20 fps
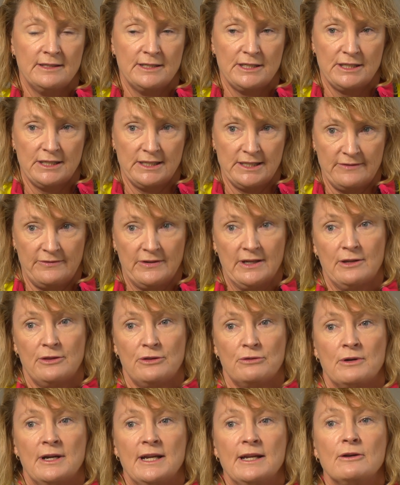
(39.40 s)
in the
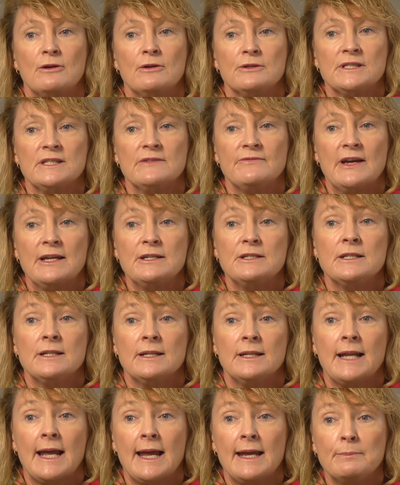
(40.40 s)
Certificate 3 in
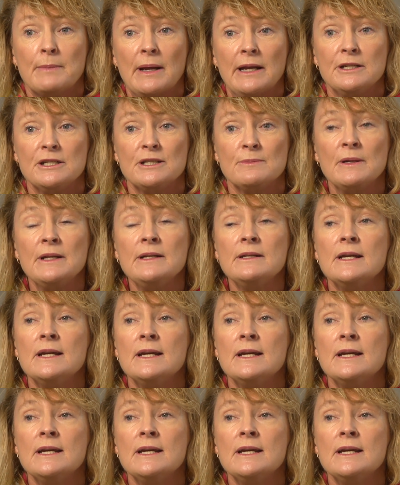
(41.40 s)
Conservation and Land Management.